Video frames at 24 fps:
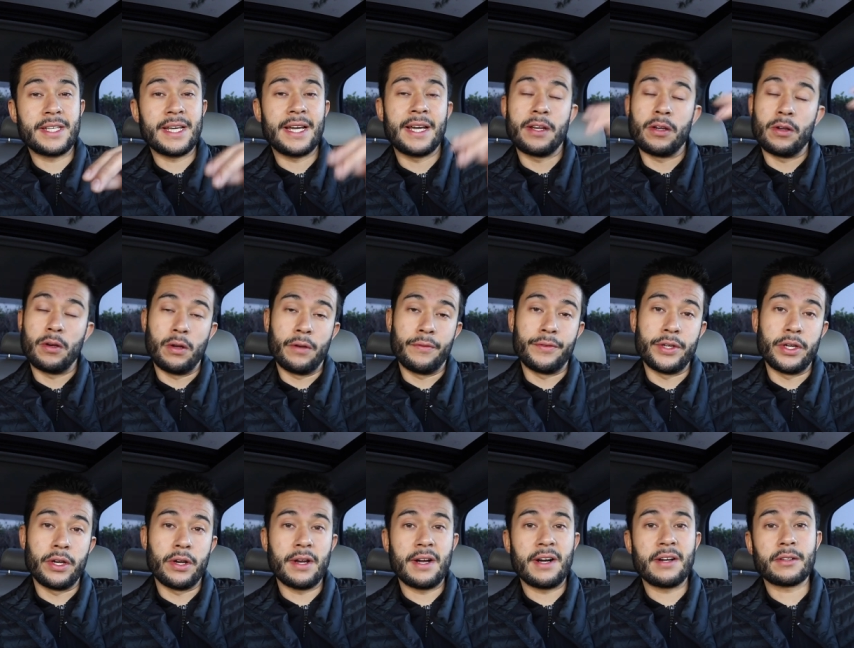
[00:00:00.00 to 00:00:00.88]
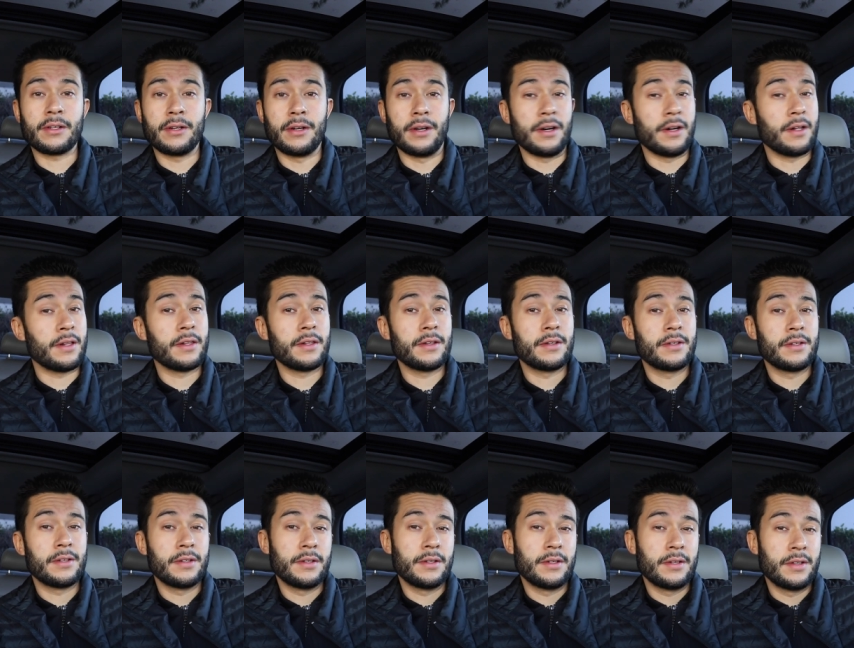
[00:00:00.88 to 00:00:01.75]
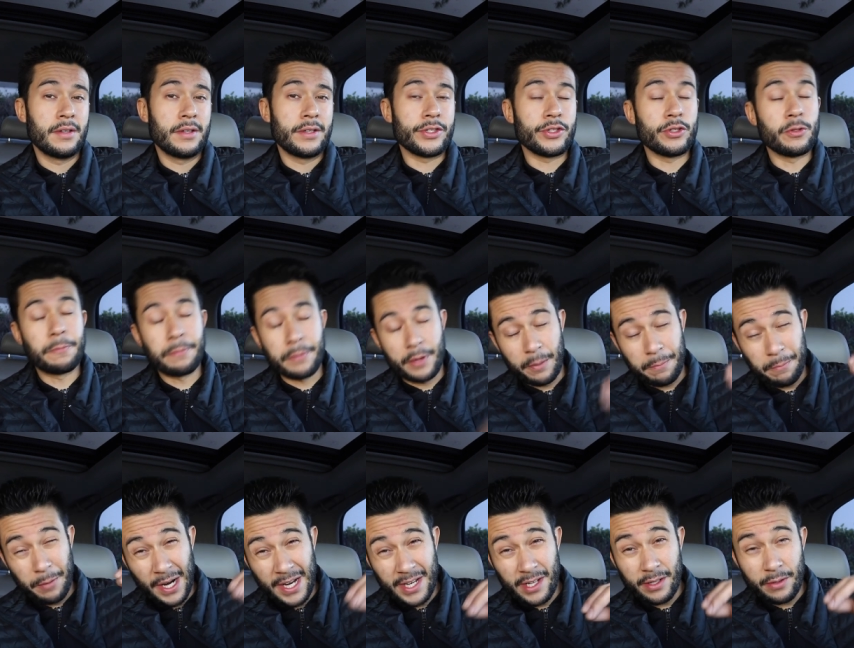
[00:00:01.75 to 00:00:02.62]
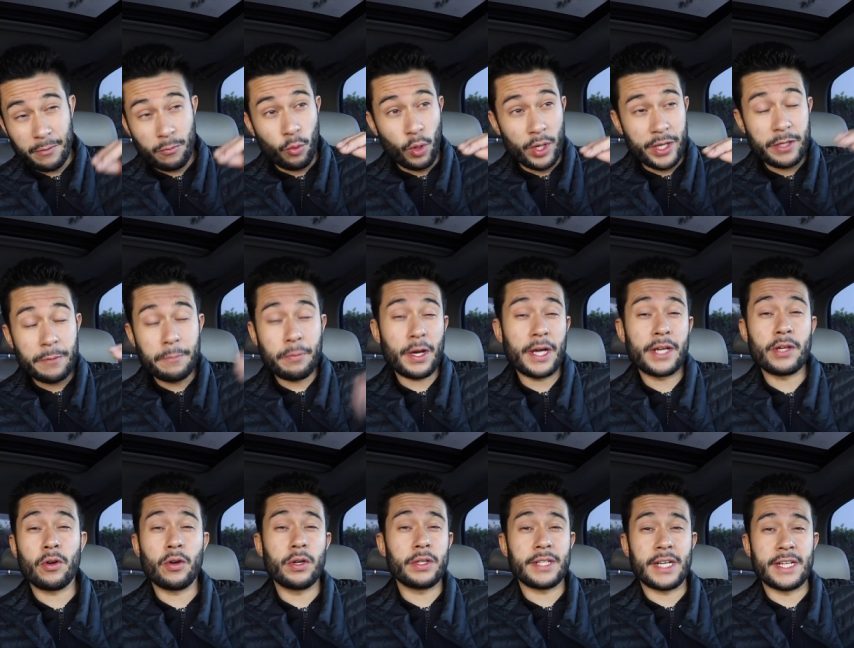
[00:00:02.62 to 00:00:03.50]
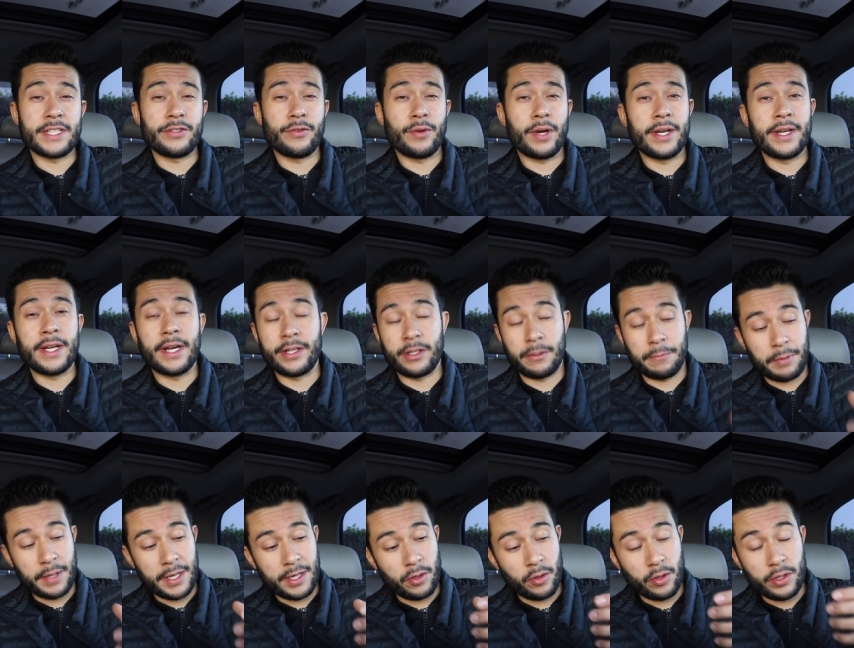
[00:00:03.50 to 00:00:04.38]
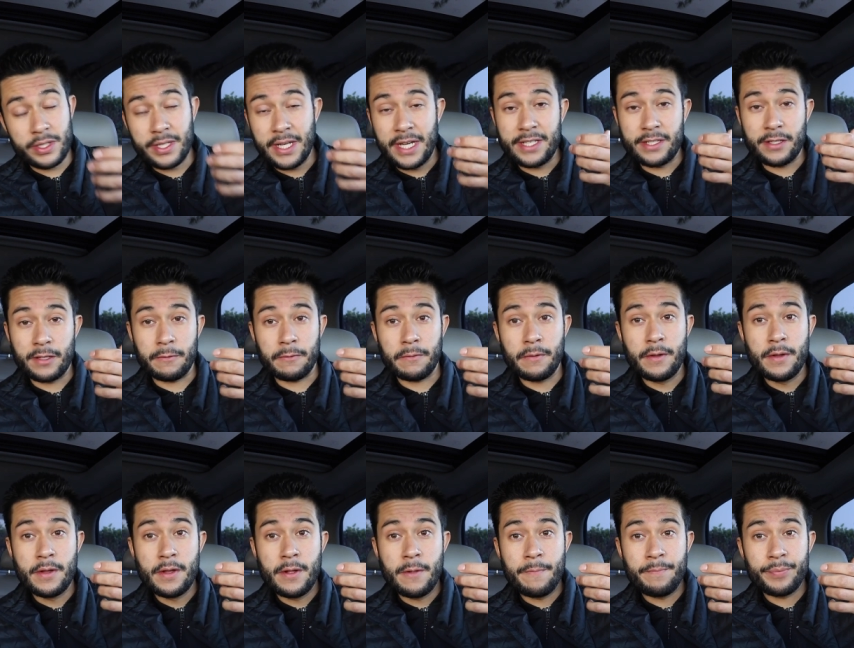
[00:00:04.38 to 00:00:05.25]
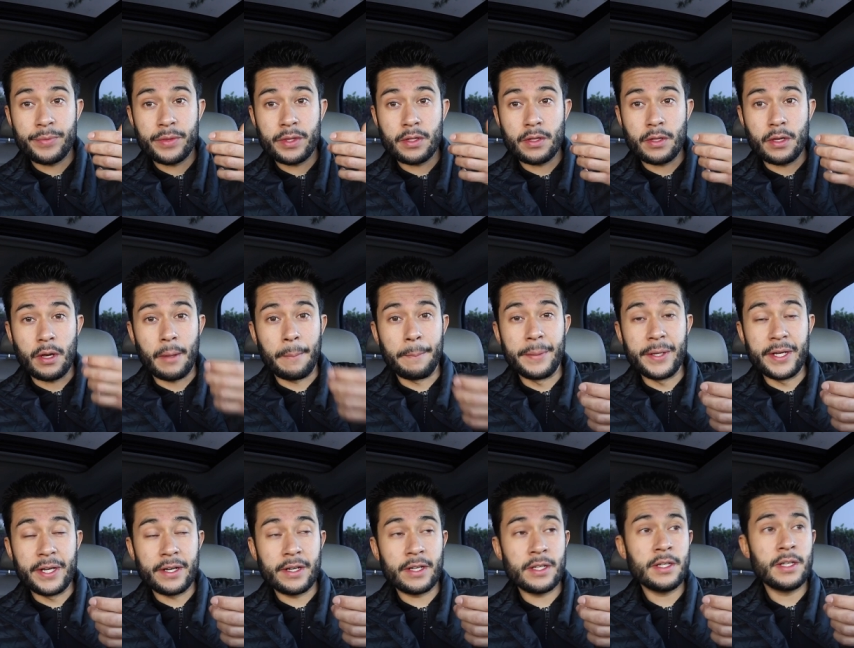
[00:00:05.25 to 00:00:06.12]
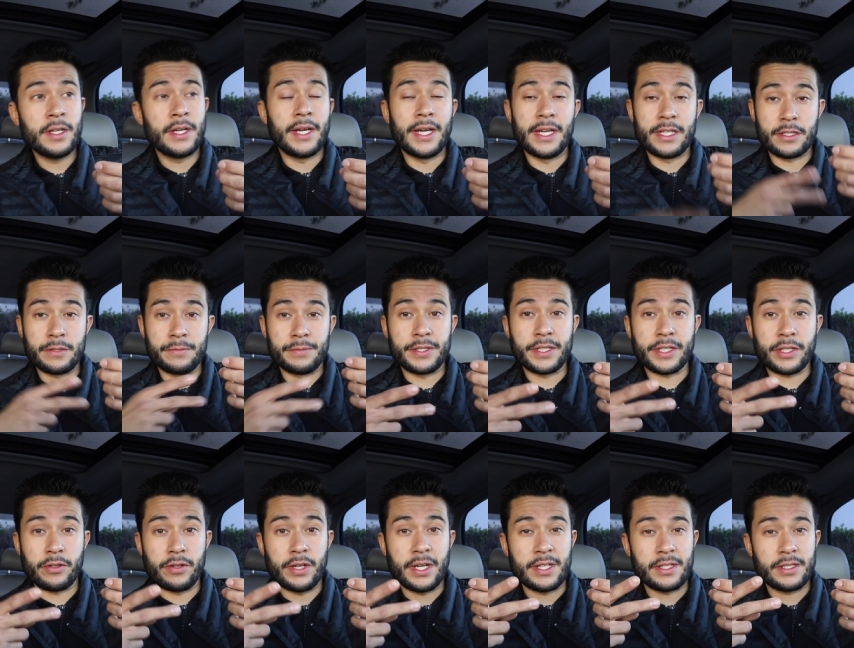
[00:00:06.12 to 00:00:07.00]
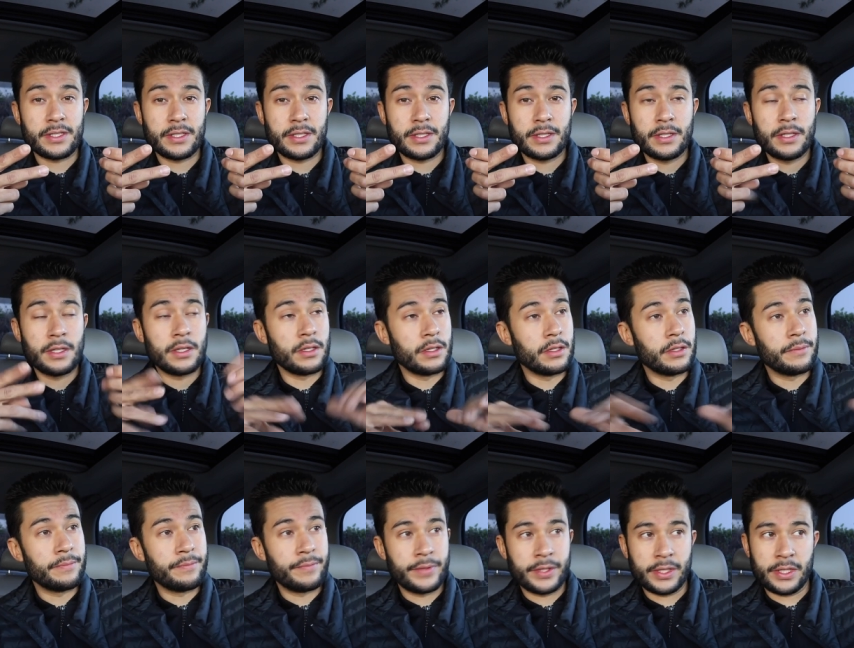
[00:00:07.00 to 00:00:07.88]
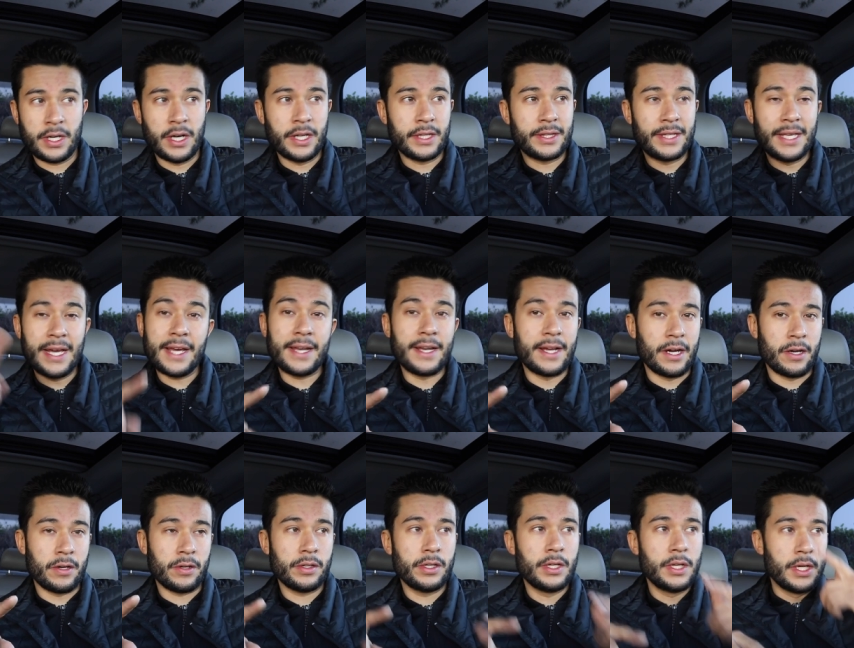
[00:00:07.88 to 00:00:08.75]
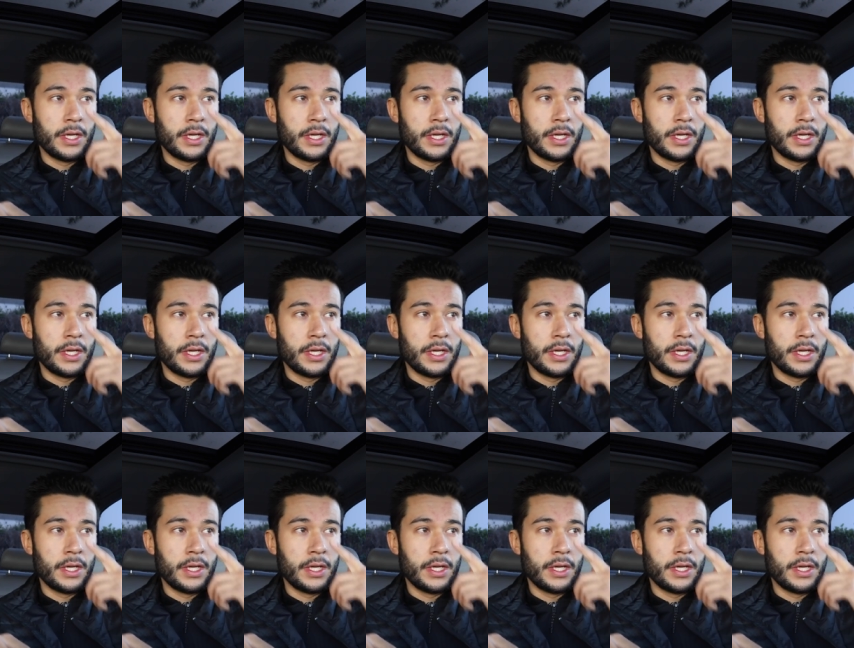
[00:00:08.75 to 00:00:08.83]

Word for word: that over your alcohol. You uh, prior, what are you prioritizing right now? You're prioritizing a beer and some cigarettes. Cut that out.